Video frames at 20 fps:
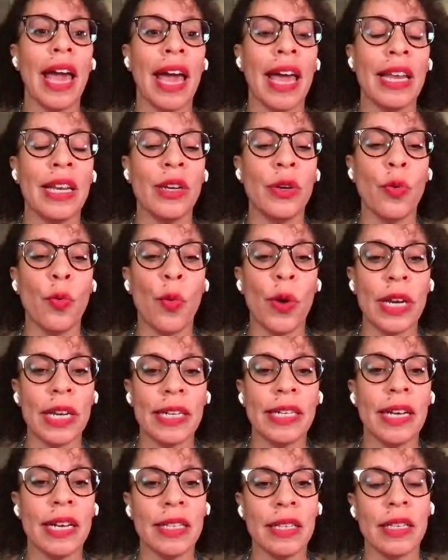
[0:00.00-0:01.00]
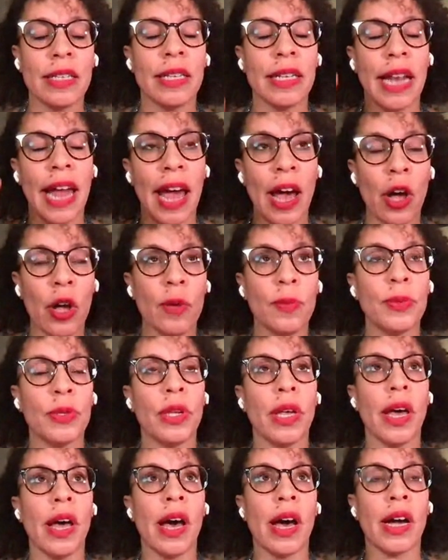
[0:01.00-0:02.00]
And what it does is it
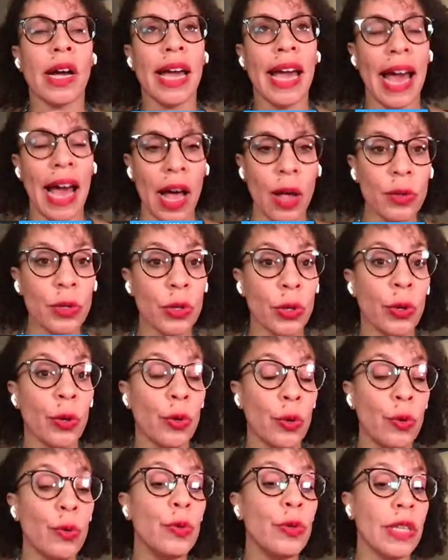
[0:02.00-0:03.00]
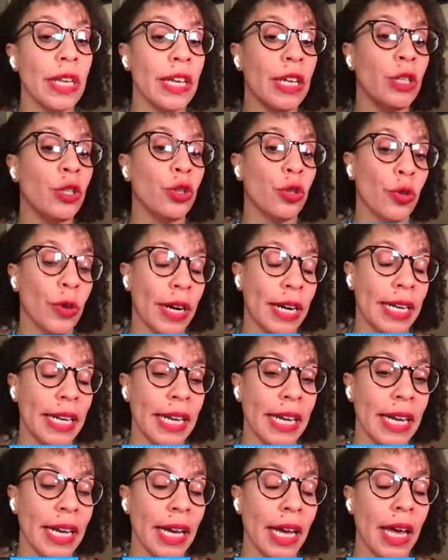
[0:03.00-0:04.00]
helps a counselor who's in
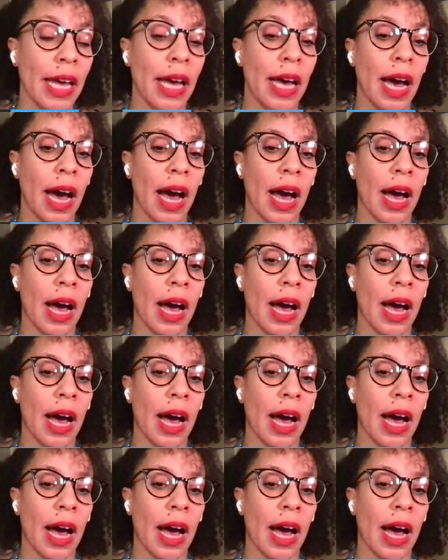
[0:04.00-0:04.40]
training